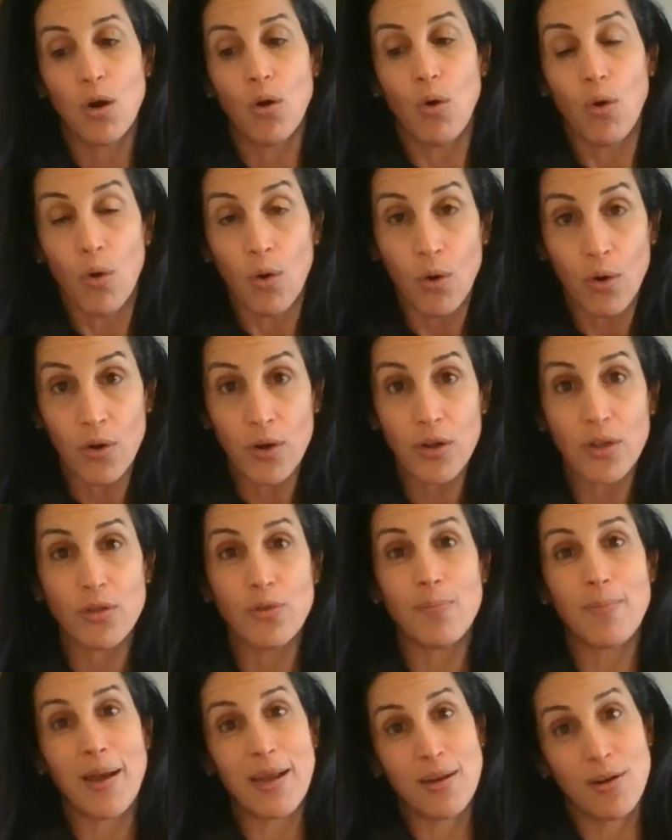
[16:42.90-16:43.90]
or
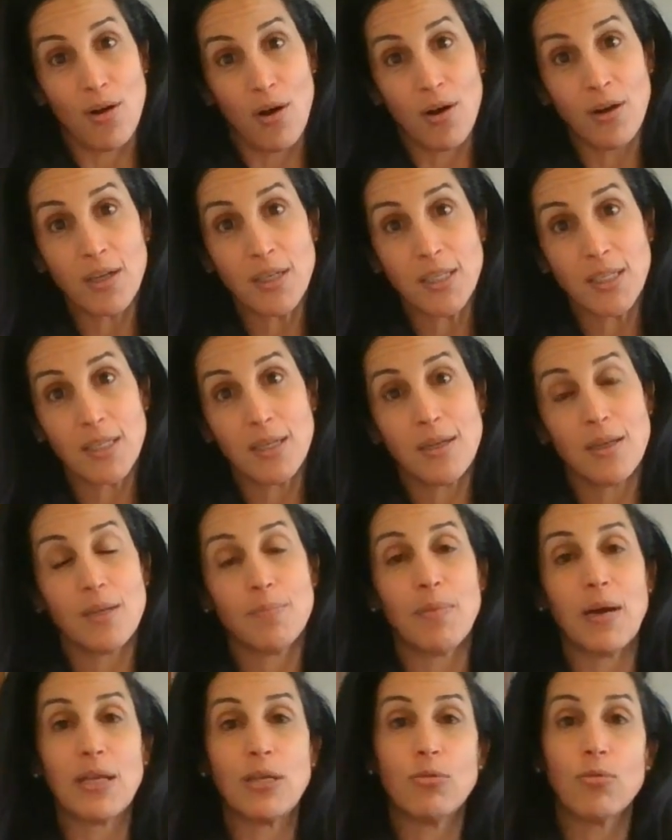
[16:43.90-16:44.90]
you may not,
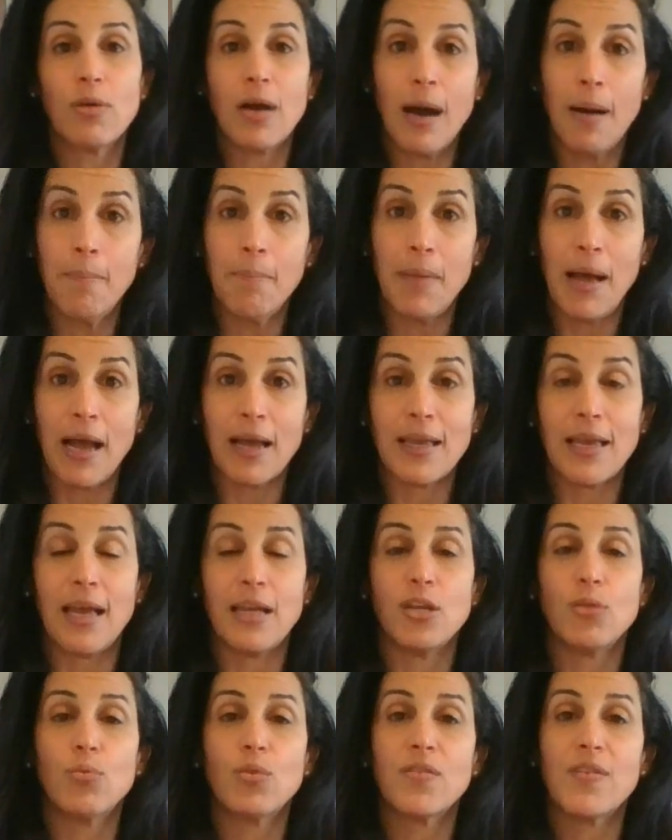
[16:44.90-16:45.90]
but you'll come back
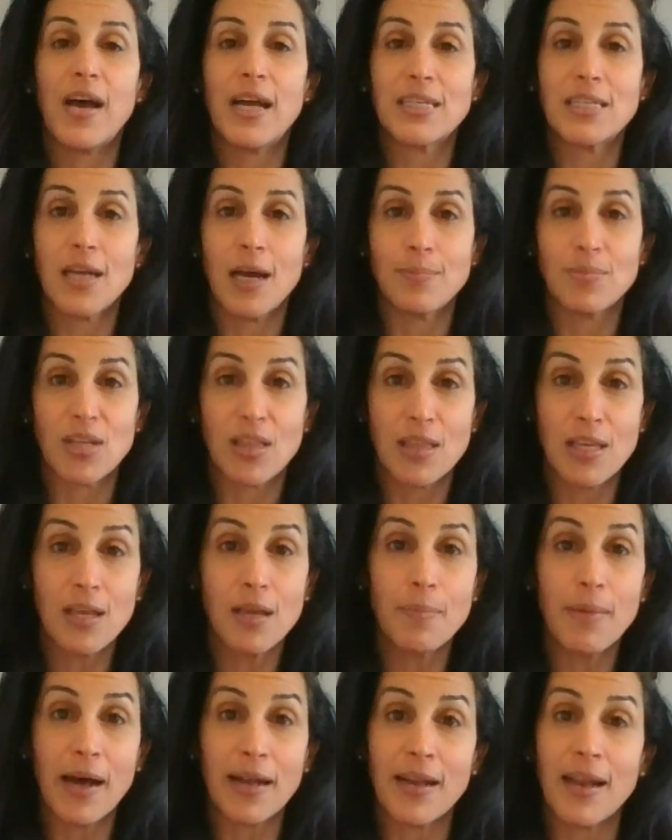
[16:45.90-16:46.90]
and you would have had time to think
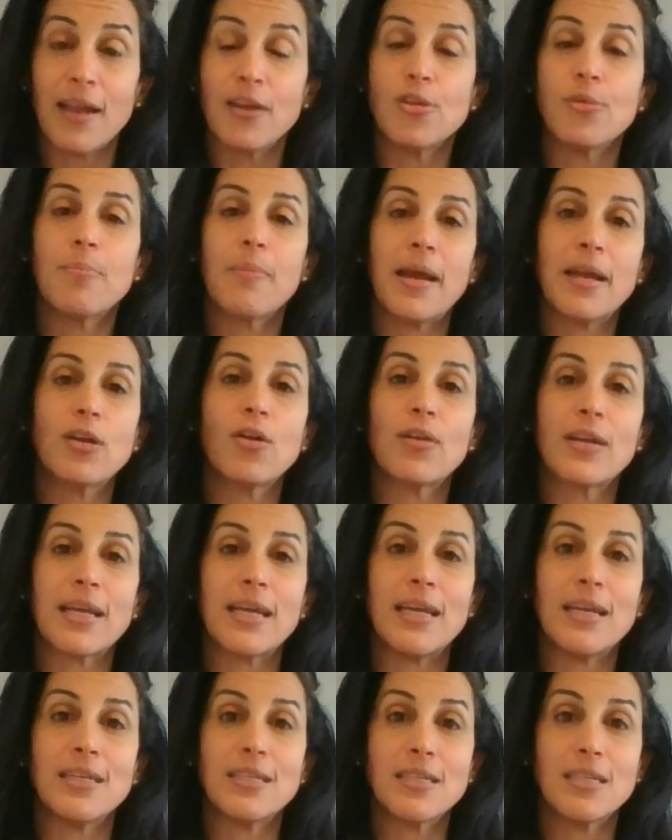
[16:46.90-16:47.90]
about it and you may not
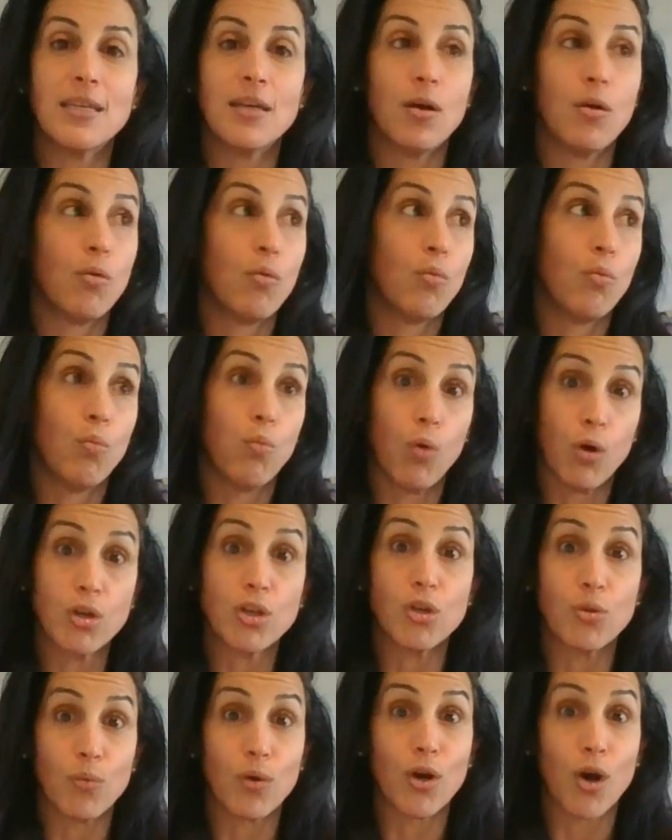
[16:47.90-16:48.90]
eat what
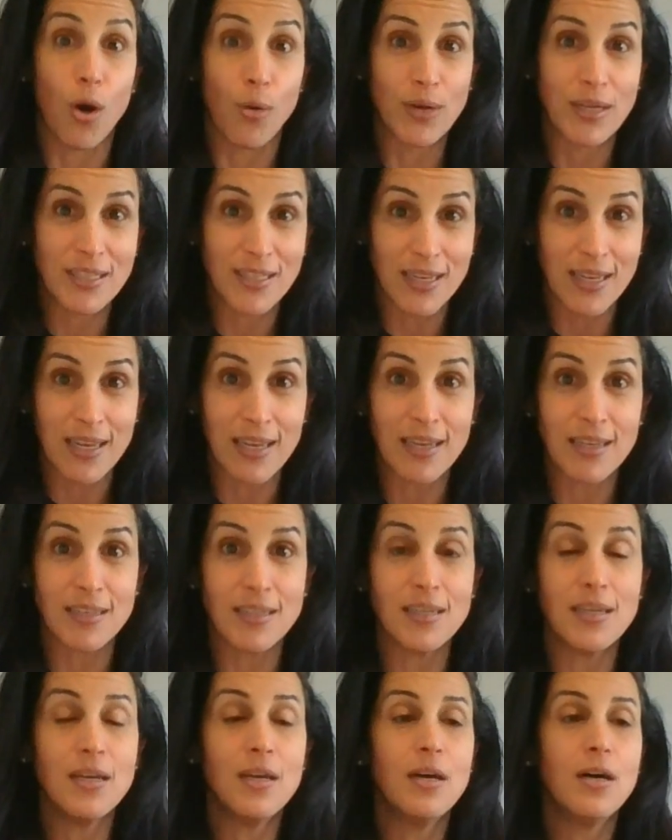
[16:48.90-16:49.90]
you were going to
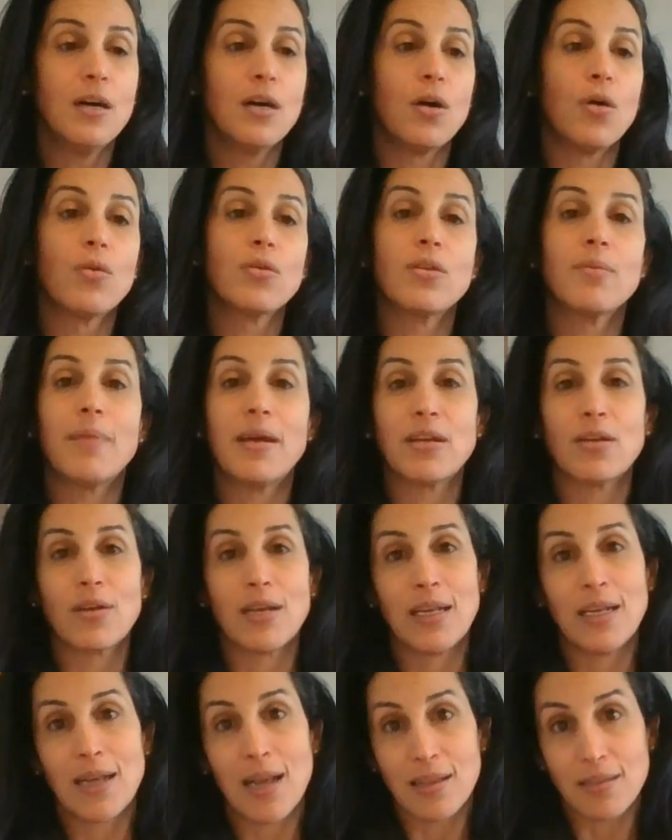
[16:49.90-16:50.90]
eat, or you may not
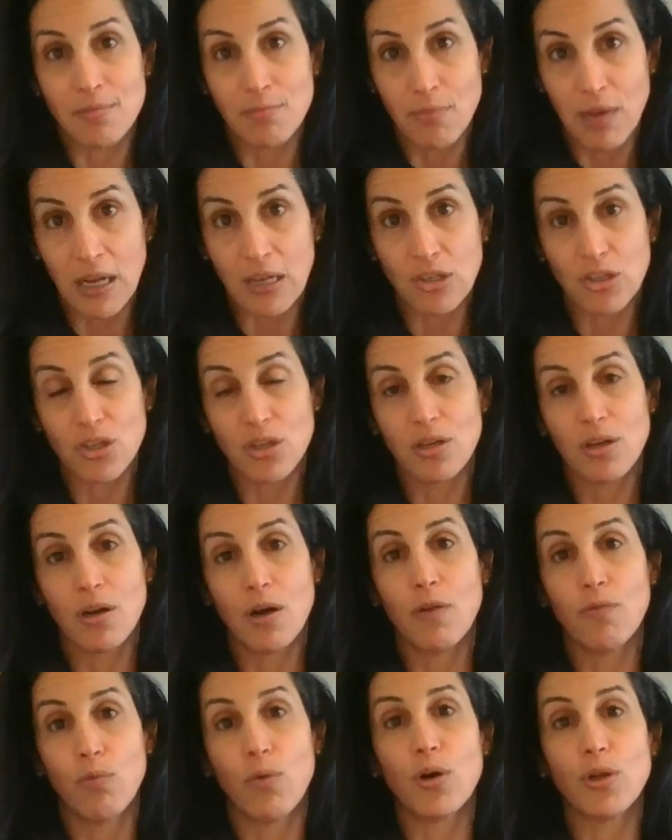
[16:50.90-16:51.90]
eat as much
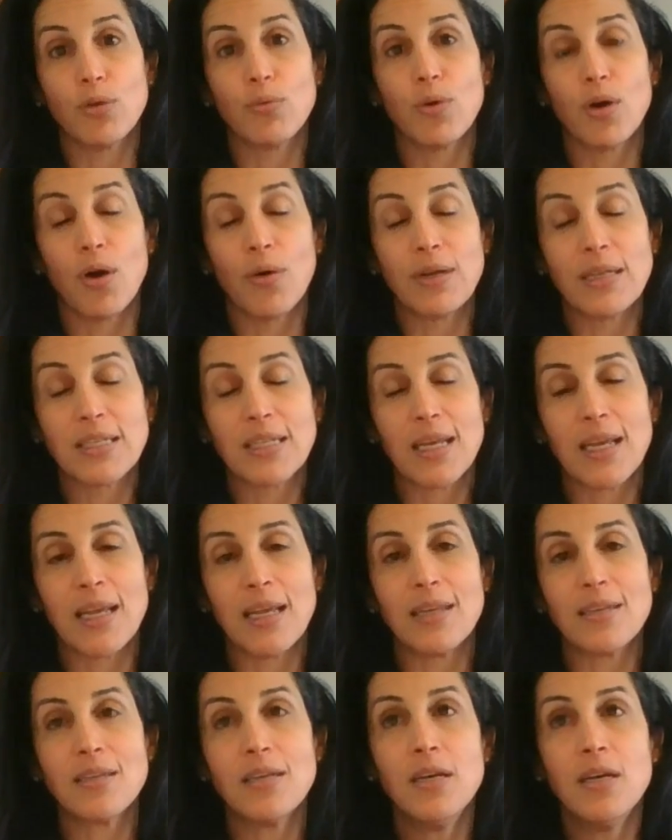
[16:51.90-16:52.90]
of what you were going to
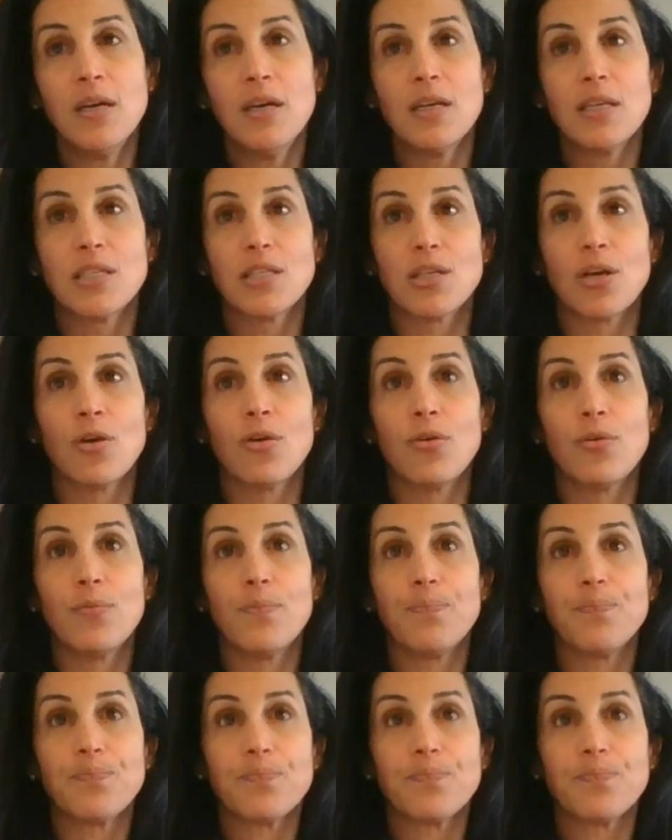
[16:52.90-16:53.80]
eat. So